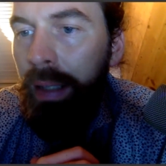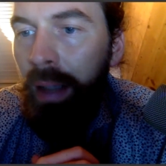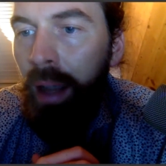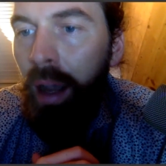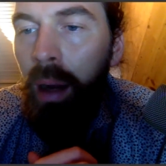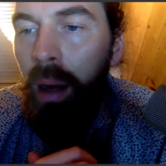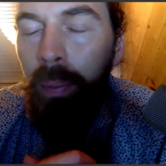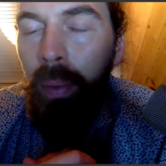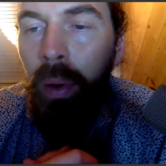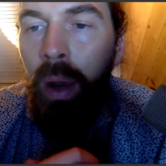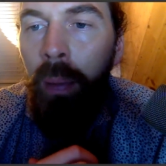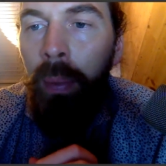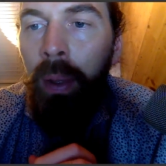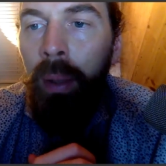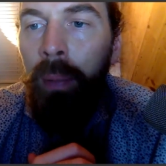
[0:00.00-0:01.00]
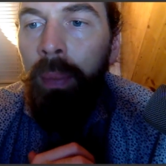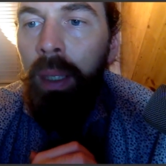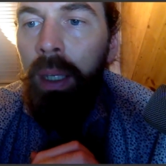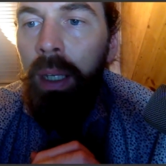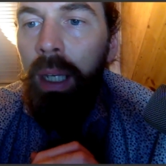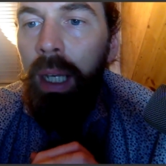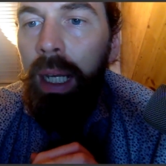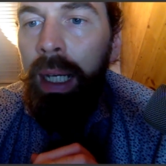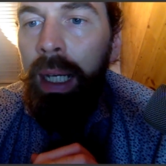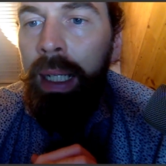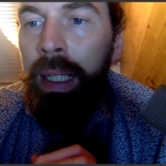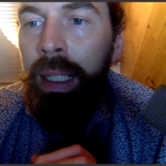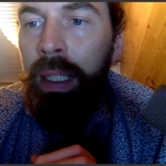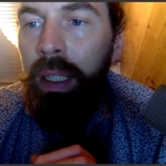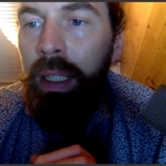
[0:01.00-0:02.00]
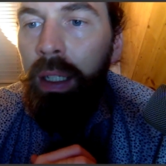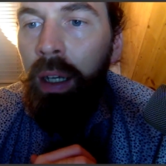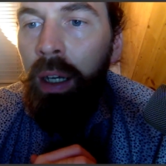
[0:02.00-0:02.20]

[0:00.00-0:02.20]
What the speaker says: a heart problem, and